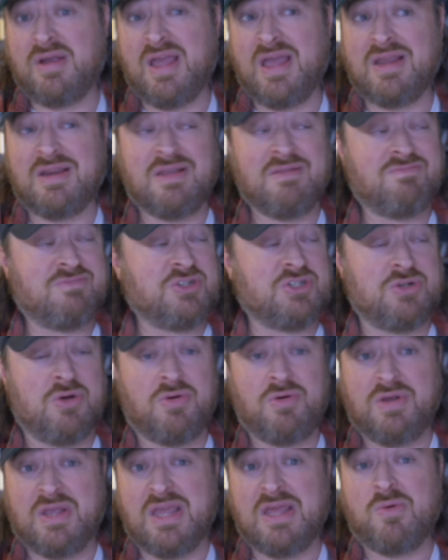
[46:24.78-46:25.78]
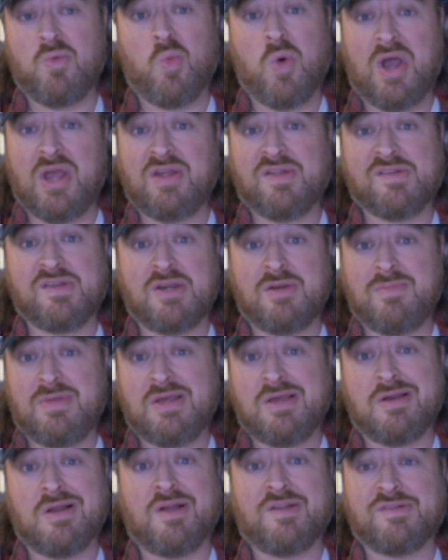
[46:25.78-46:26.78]
and he showed again why he's going to
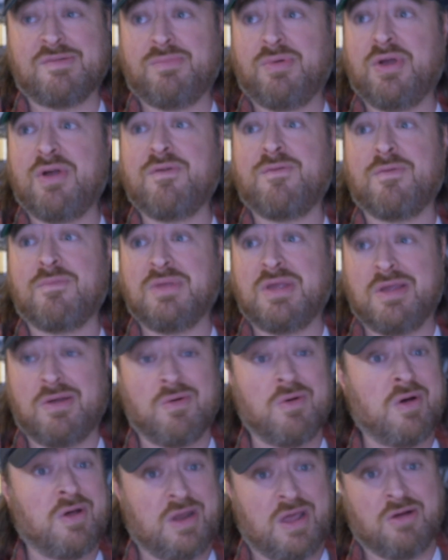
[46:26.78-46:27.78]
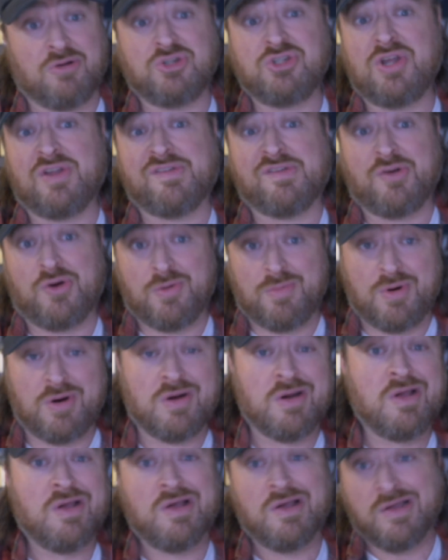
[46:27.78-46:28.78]
be an awesome player from here on out. Justin
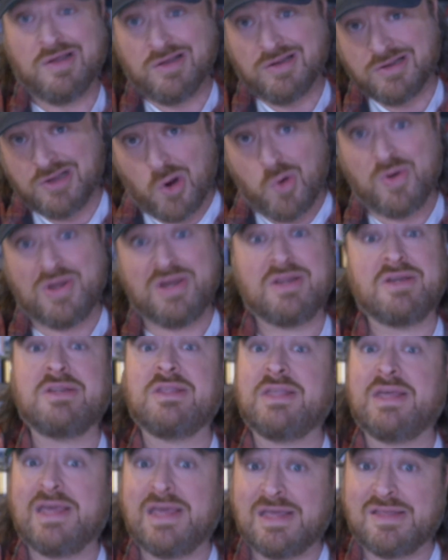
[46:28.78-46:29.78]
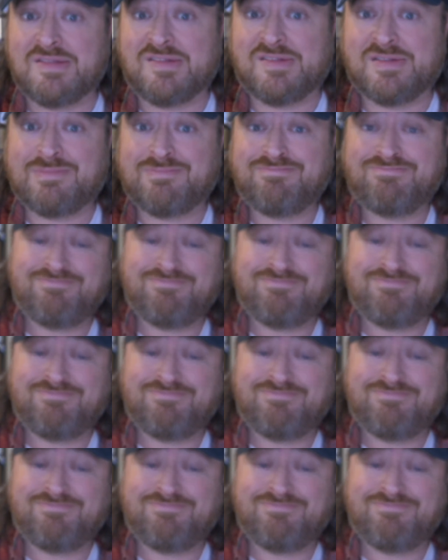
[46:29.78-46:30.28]
Herbert going into the hits.